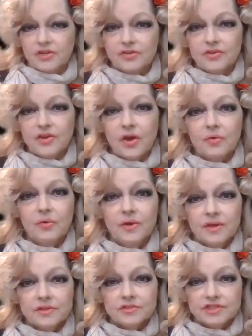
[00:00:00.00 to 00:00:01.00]
You know,
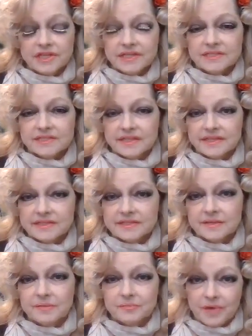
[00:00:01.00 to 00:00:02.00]
Jesus
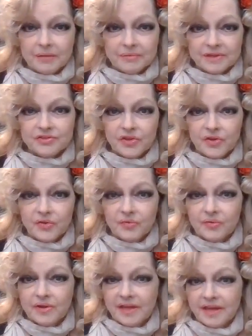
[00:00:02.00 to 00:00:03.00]
probably
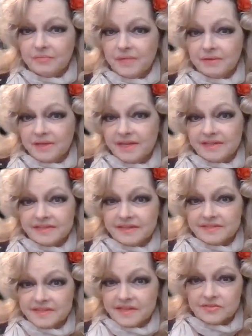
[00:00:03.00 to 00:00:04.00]
knew, and maybe he
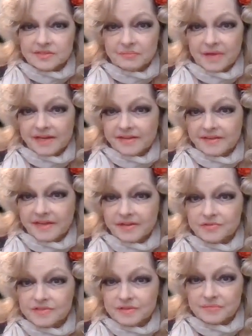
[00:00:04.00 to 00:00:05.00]
did tell somebody that
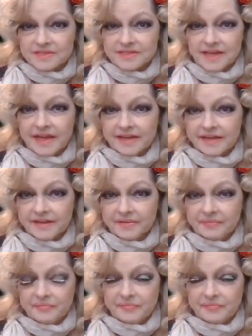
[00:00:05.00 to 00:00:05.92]
he was the Messiah